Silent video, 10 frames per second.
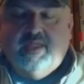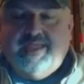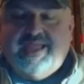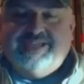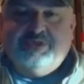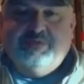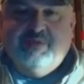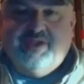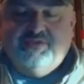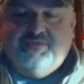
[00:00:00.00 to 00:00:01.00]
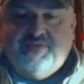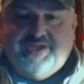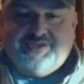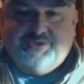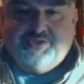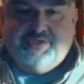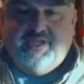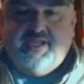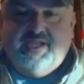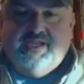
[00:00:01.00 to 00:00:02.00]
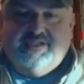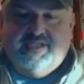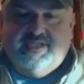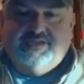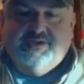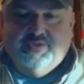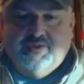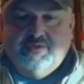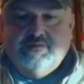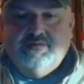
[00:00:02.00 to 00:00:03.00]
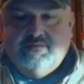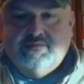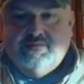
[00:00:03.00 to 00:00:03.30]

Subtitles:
He actually manufactures the TSS over there.